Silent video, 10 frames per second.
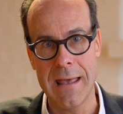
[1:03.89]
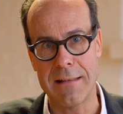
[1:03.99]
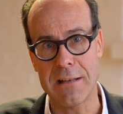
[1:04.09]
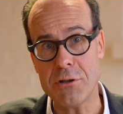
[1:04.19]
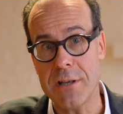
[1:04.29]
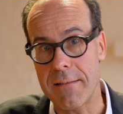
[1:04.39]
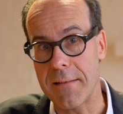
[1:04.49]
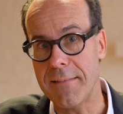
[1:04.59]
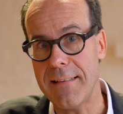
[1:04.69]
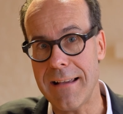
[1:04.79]
And then she has a
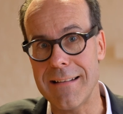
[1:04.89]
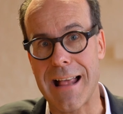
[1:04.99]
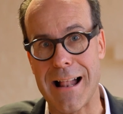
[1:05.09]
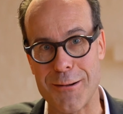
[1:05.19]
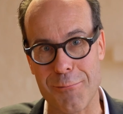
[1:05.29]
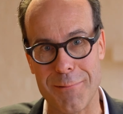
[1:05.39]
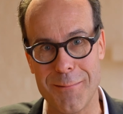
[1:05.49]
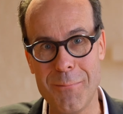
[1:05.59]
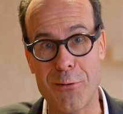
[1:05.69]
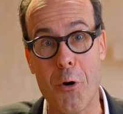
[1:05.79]
second
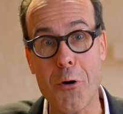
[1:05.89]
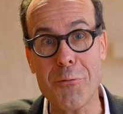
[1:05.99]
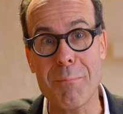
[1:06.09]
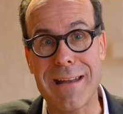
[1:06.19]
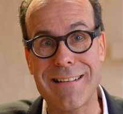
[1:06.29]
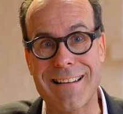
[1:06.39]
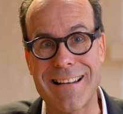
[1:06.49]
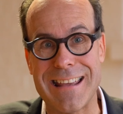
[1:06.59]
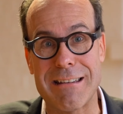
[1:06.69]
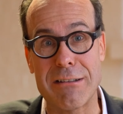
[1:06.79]
algorithm that
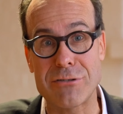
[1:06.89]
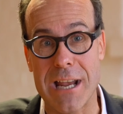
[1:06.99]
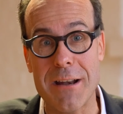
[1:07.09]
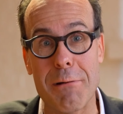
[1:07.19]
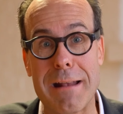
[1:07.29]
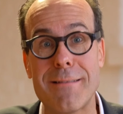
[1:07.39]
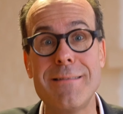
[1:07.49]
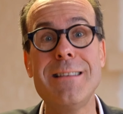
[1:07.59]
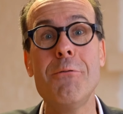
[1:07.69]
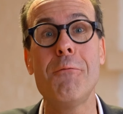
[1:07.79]
automatically generates
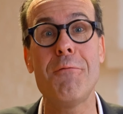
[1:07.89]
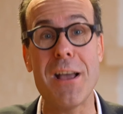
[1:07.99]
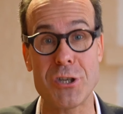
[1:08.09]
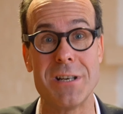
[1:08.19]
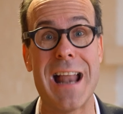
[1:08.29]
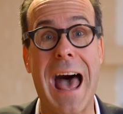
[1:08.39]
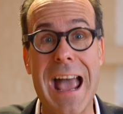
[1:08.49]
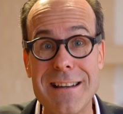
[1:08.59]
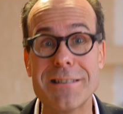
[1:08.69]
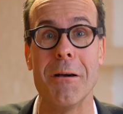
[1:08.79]
new fashion
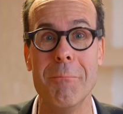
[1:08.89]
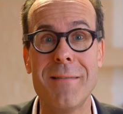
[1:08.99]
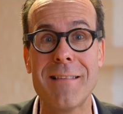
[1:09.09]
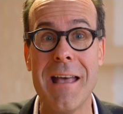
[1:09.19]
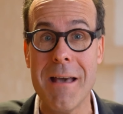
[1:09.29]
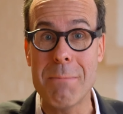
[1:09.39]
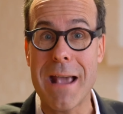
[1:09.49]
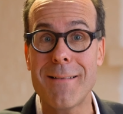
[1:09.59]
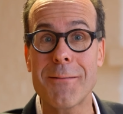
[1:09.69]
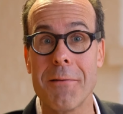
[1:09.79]
items
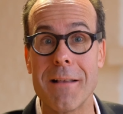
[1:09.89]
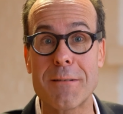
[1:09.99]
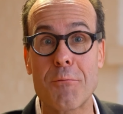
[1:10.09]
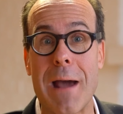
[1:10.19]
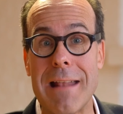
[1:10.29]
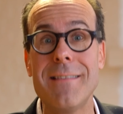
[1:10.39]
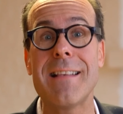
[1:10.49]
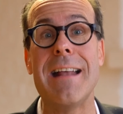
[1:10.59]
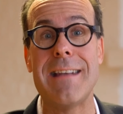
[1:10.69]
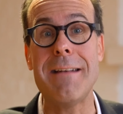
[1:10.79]
based on the trends
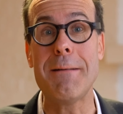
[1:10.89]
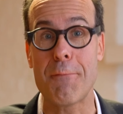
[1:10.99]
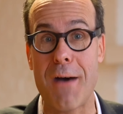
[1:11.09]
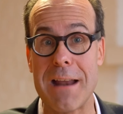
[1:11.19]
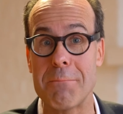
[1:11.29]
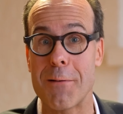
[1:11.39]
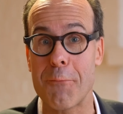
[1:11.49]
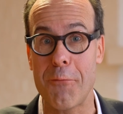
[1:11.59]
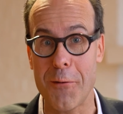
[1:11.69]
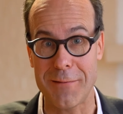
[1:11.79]
identified by the
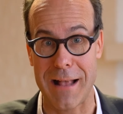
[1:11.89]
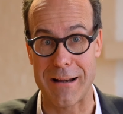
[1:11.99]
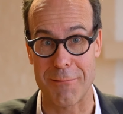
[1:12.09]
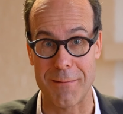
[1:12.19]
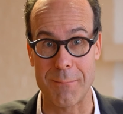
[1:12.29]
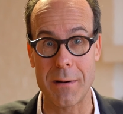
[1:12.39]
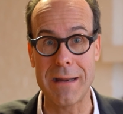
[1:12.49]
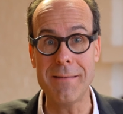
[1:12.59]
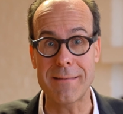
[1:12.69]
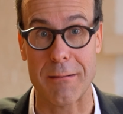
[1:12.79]
first algorithm on
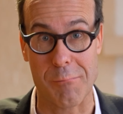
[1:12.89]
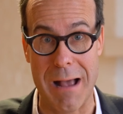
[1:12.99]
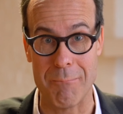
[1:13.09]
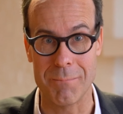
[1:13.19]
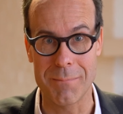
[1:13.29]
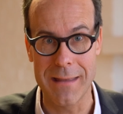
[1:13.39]
Instagram.